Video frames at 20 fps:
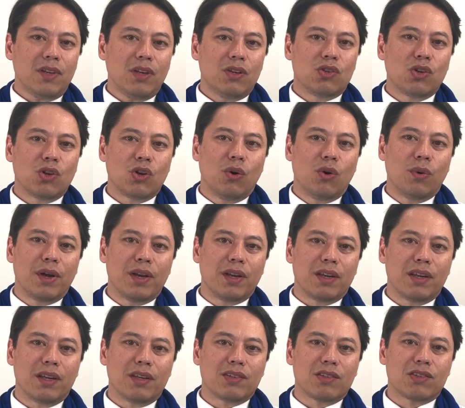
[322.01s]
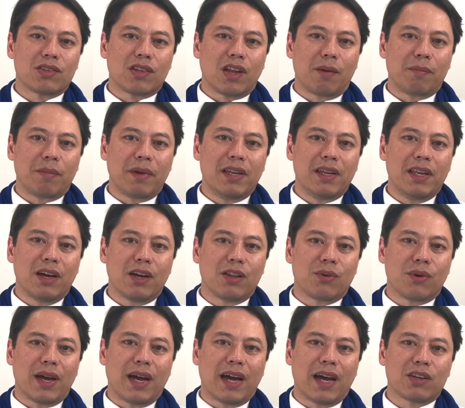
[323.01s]
to go and stop any
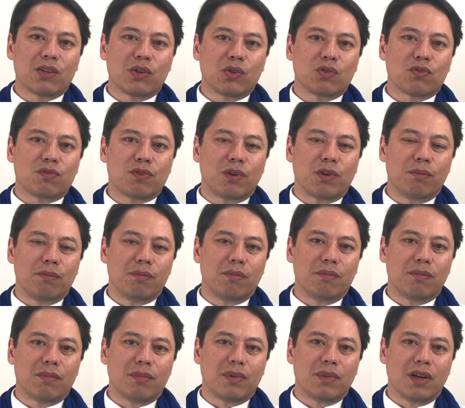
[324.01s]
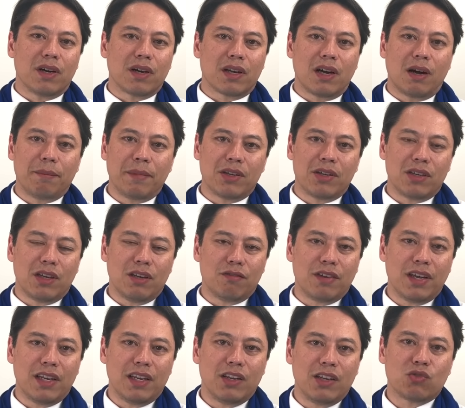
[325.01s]
other actors from coming to
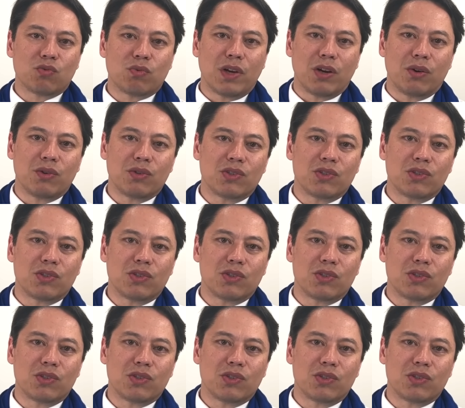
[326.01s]
invade Israel.